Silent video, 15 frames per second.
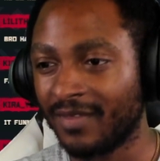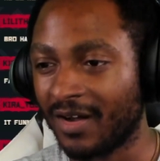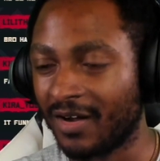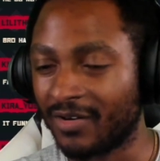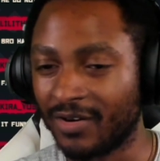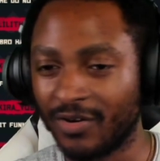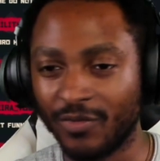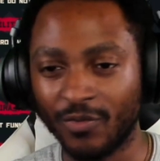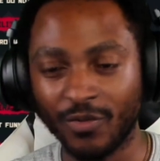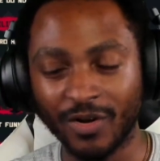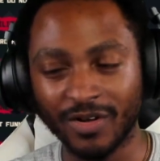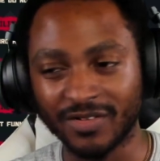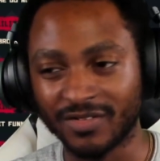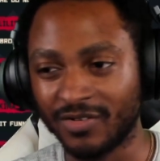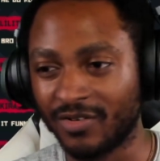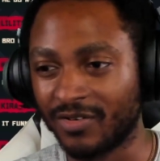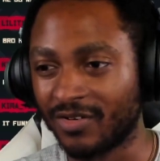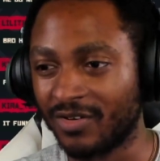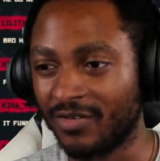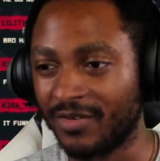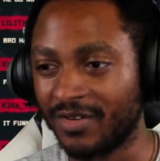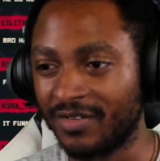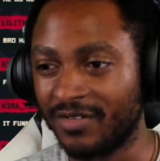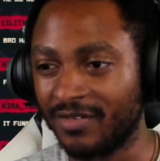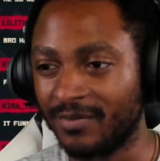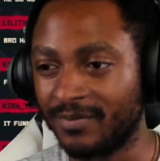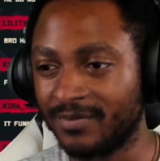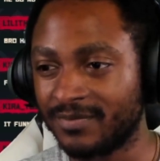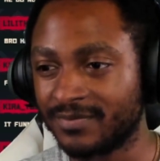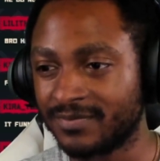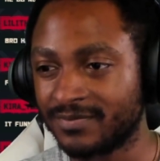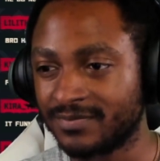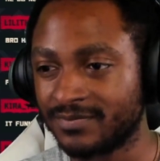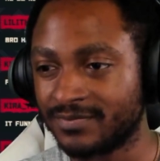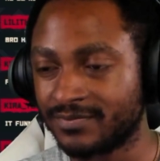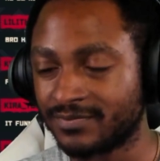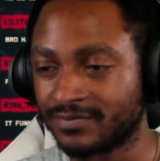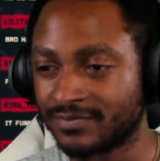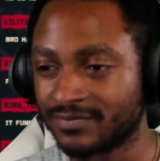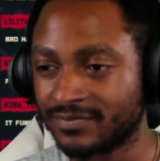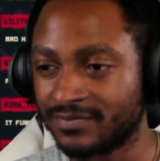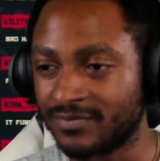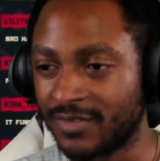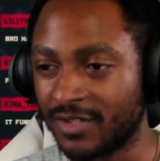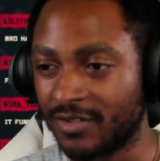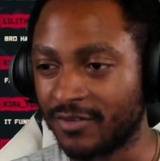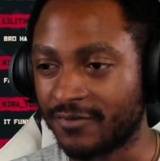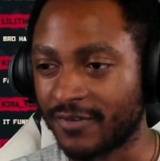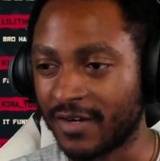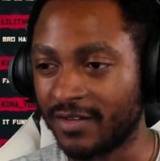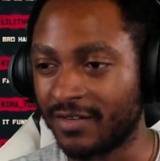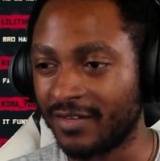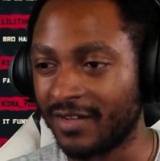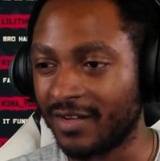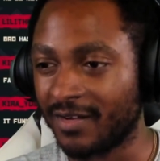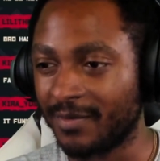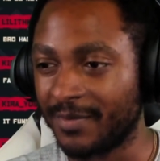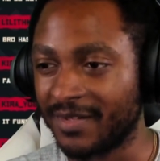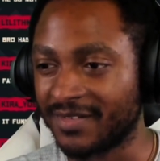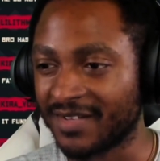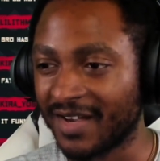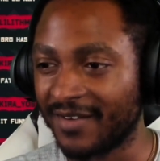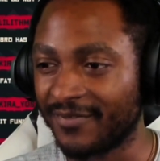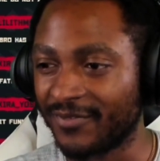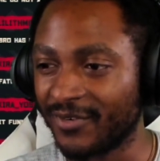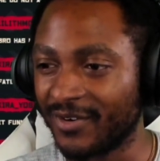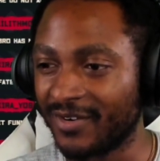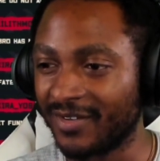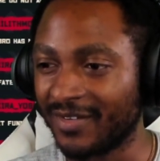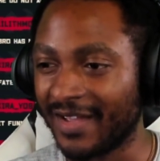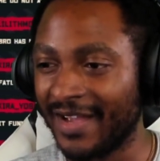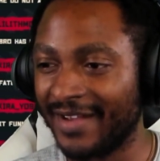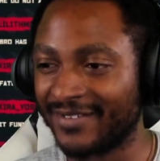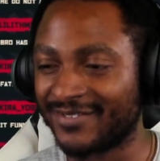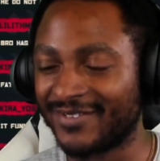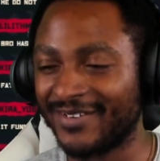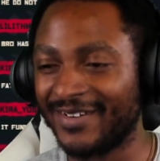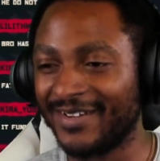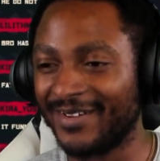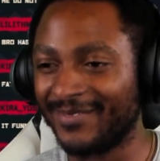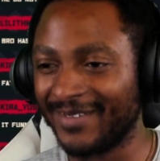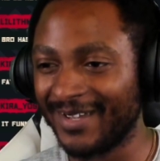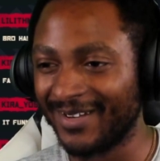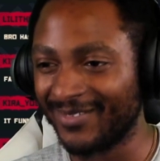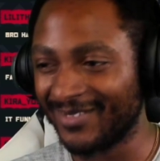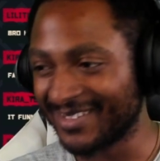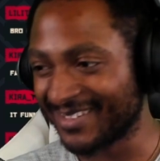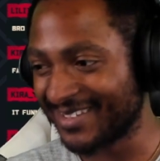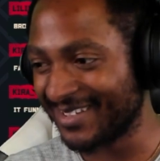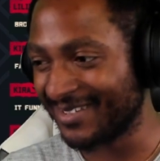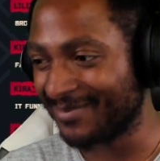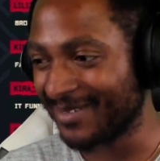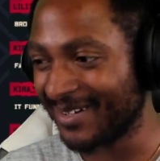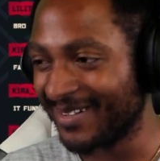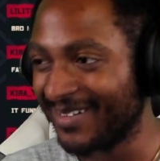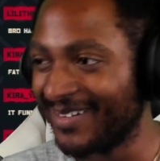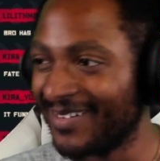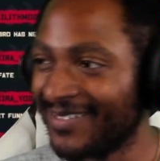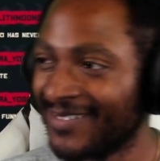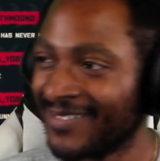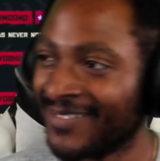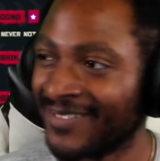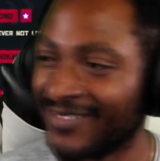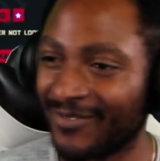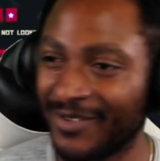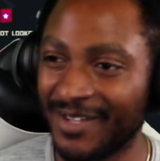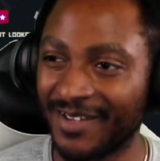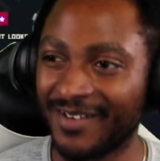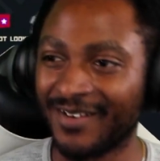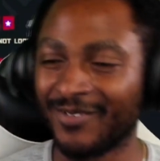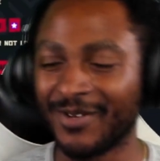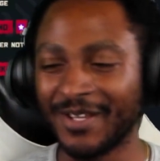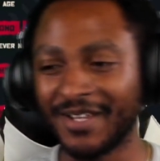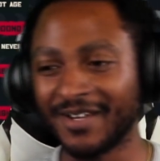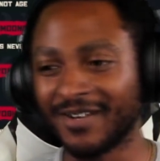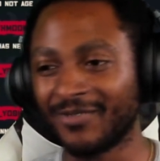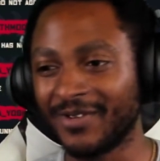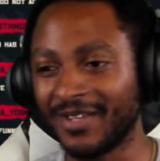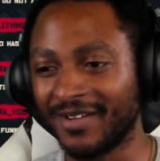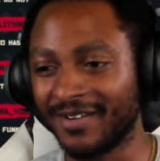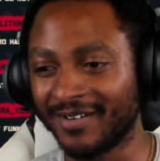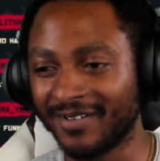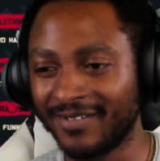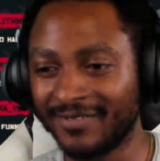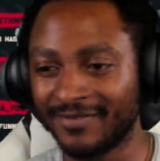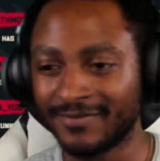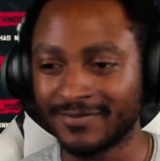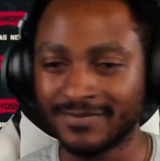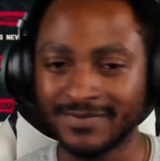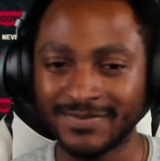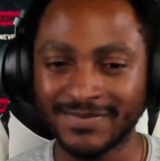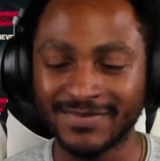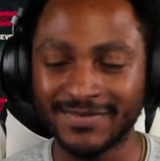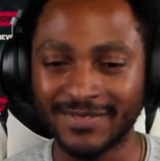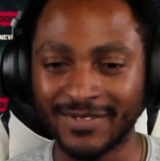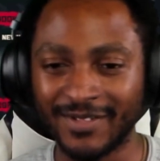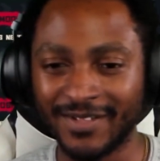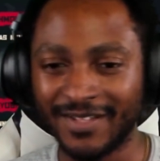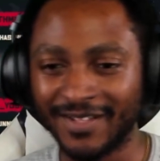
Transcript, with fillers: I don't know what's going on with him. Yo, finally I'm in time for a live stream. Yo, what's good, bro? We here, we here, we here. We here.